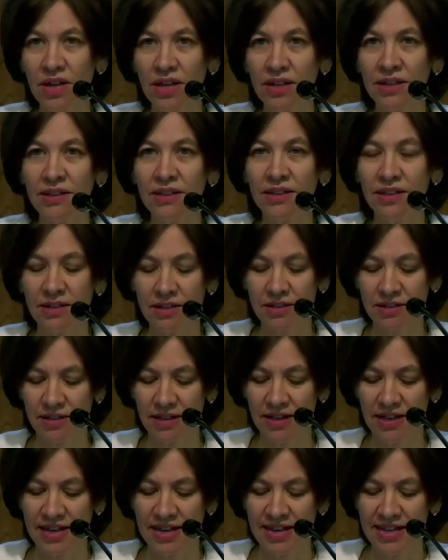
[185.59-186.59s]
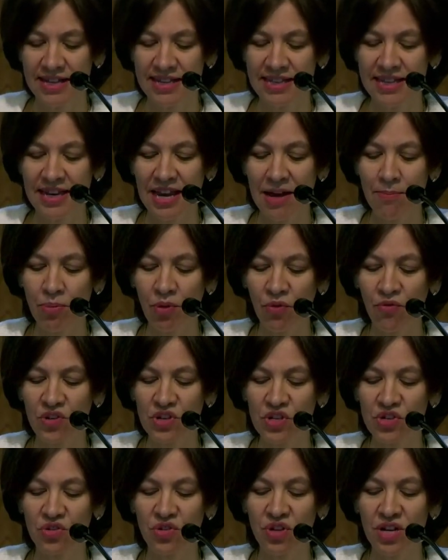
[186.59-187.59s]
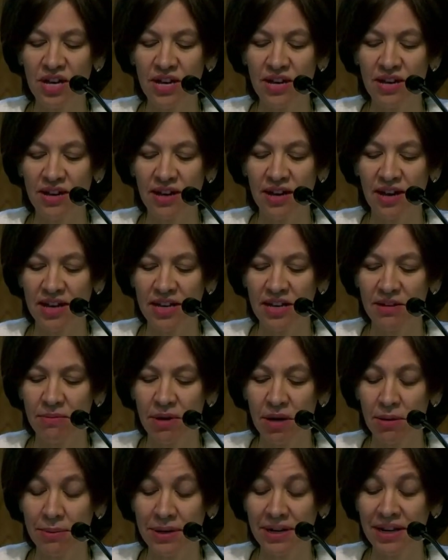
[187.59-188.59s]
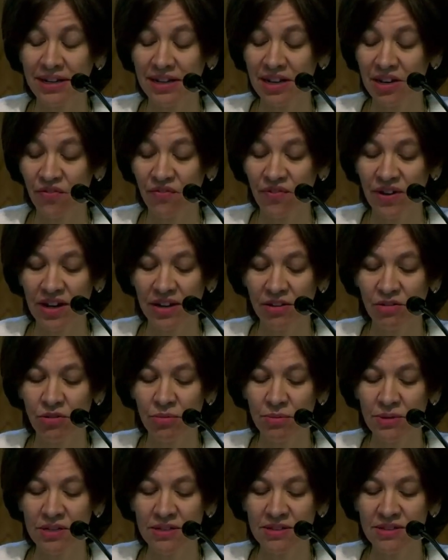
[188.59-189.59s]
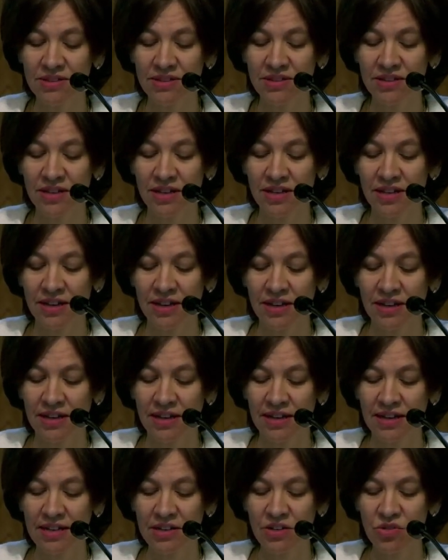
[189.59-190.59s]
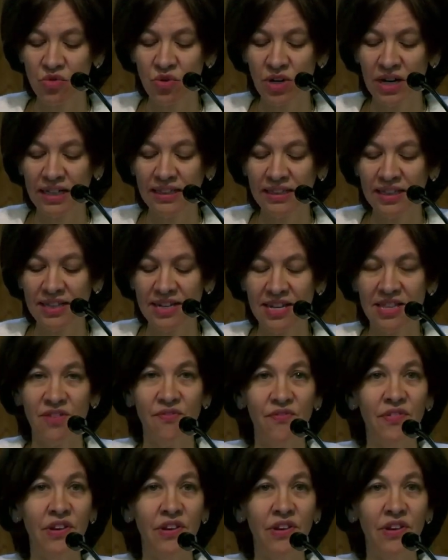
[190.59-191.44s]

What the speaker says: For a decade, she was an assistant of Professor Hannah